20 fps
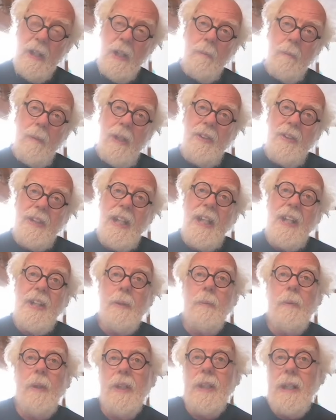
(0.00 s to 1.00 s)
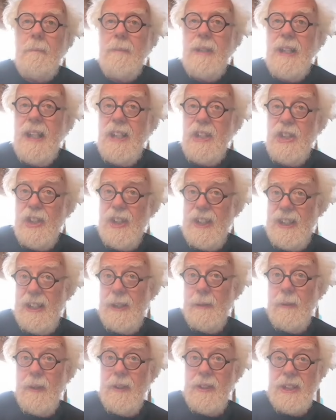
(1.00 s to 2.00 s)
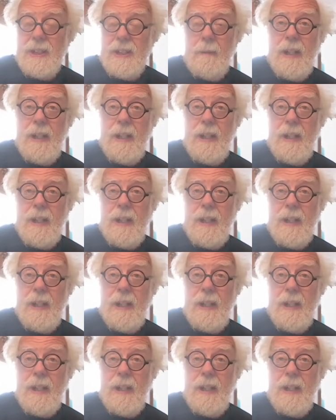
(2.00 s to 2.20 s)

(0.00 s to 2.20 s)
Well, yeah, there were. I mean, actually, there was.